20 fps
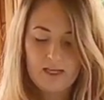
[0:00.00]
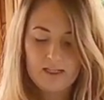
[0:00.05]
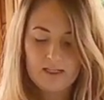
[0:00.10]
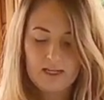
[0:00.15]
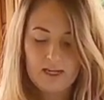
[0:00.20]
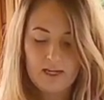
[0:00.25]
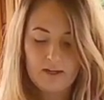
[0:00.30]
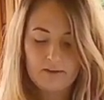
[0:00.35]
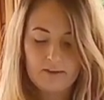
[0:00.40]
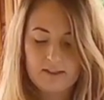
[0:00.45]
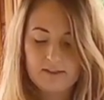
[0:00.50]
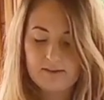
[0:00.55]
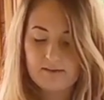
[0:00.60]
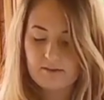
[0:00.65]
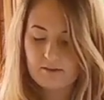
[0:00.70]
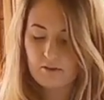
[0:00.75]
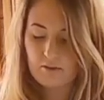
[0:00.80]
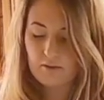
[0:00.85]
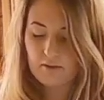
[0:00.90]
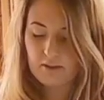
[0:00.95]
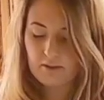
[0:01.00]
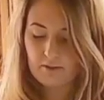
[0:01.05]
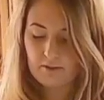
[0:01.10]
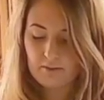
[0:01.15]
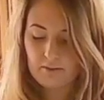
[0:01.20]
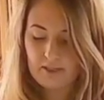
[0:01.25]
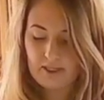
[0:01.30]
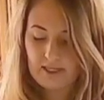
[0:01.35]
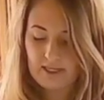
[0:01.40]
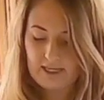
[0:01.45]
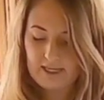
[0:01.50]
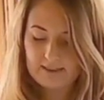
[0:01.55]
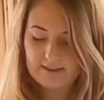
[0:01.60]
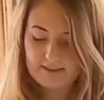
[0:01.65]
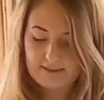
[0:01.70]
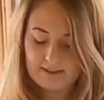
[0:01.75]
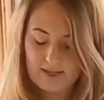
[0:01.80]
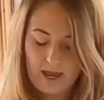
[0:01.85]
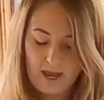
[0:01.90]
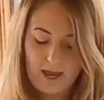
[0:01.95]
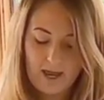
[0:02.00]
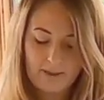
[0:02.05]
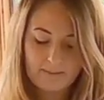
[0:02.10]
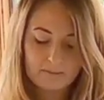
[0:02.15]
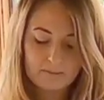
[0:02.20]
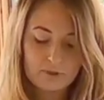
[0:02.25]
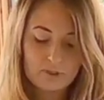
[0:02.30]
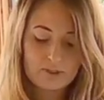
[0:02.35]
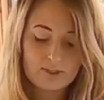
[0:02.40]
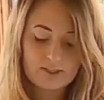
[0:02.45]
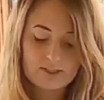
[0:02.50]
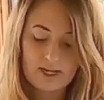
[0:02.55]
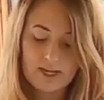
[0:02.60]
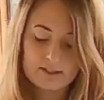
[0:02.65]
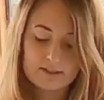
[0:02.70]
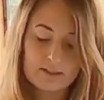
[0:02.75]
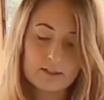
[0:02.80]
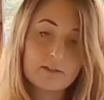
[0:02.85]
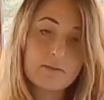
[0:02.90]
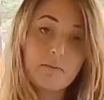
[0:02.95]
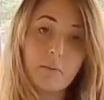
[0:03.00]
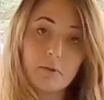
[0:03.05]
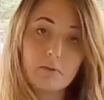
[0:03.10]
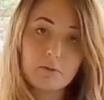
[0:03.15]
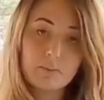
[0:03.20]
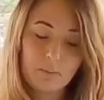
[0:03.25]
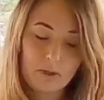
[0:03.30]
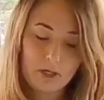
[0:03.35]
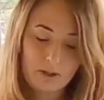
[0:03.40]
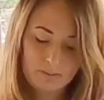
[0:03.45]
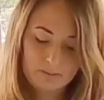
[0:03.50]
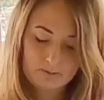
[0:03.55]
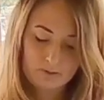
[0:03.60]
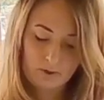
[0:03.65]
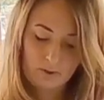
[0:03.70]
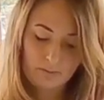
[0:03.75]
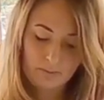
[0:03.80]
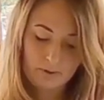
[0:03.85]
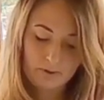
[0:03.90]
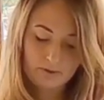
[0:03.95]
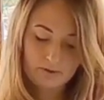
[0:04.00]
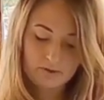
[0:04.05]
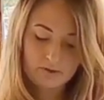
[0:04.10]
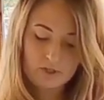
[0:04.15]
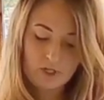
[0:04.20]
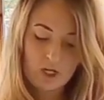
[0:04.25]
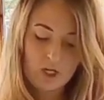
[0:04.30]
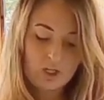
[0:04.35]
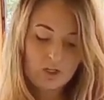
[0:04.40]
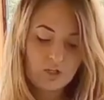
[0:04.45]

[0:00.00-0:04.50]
Now this soil is just standard multi-purpose compost.